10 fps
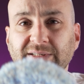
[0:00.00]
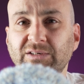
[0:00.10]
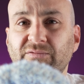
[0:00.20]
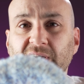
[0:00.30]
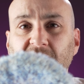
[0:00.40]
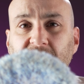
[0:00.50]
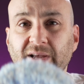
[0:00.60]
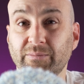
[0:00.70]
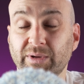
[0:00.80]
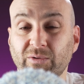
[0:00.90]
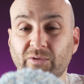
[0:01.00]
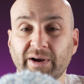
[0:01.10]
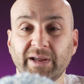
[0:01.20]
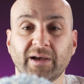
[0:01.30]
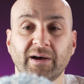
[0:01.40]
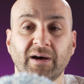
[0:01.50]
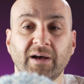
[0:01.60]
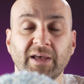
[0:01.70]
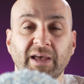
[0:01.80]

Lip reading: a silver car, a gunmetal grey car,